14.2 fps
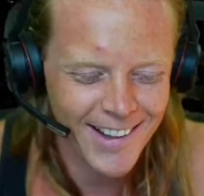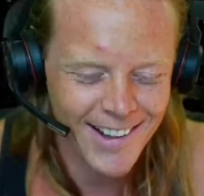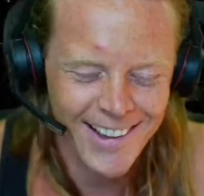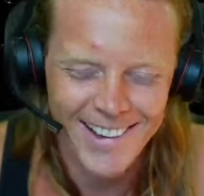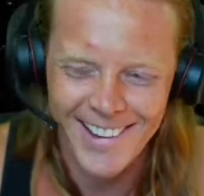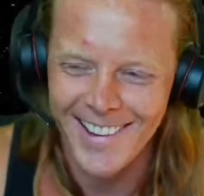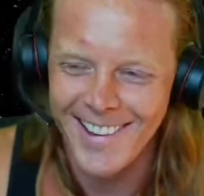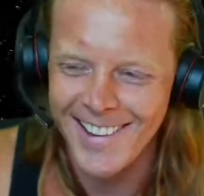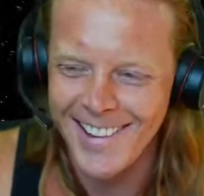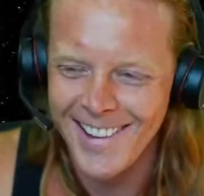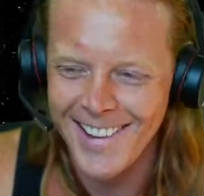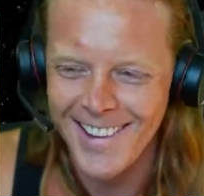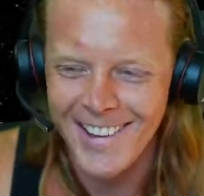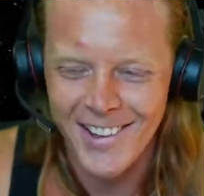Like,
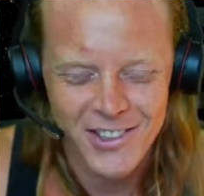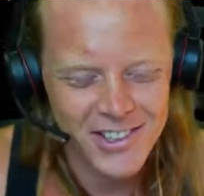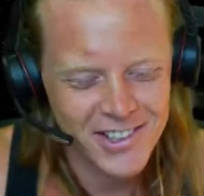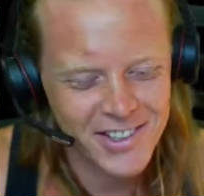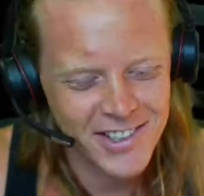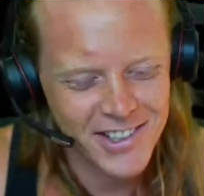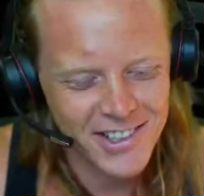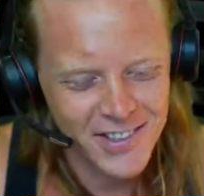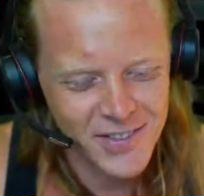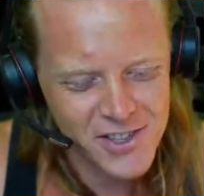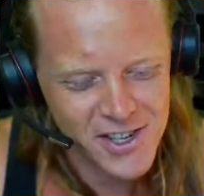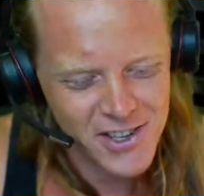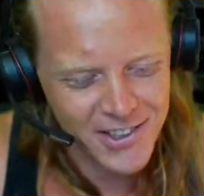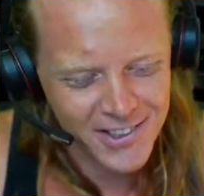let's just read some
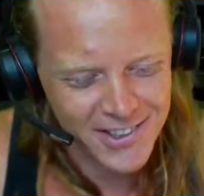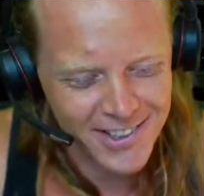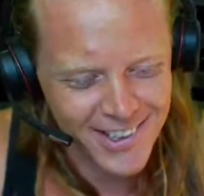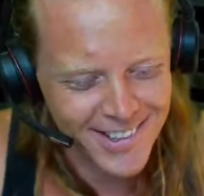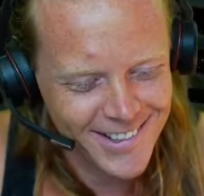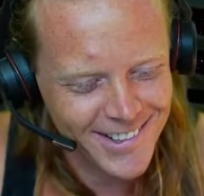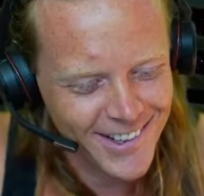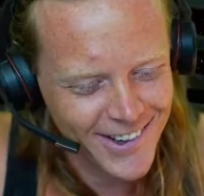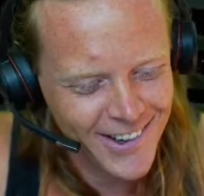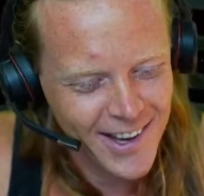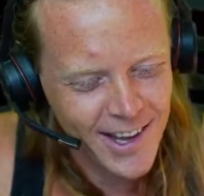jokes. So